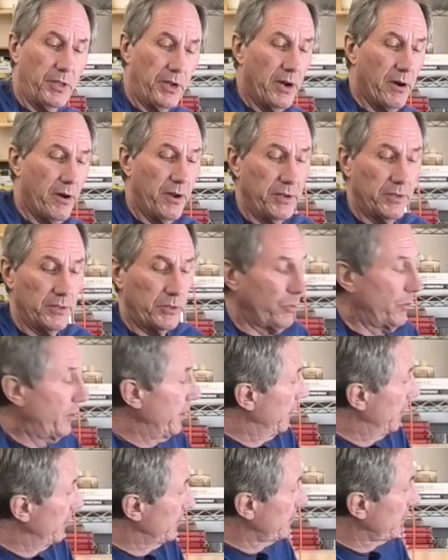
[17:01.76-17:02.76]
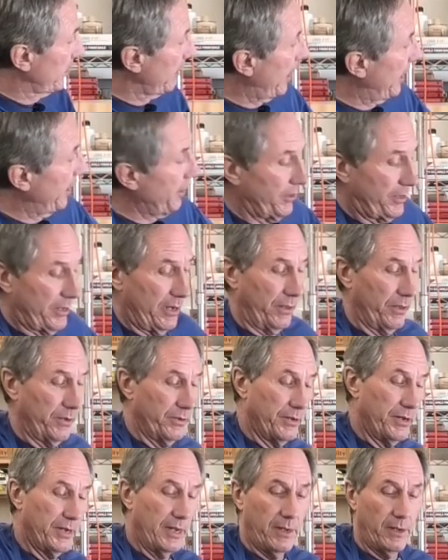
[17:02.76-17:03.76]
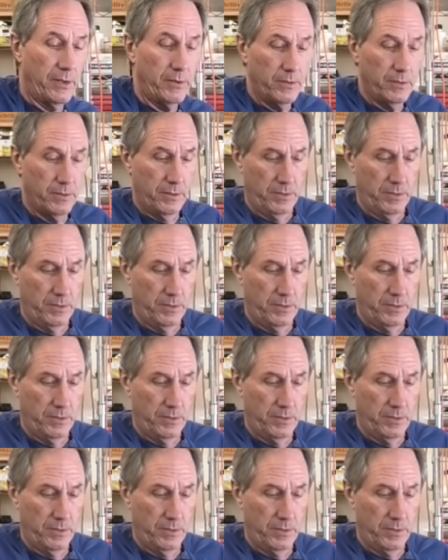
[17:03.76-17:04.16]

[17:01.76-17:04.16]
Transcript: the areas where it's lighter colored now.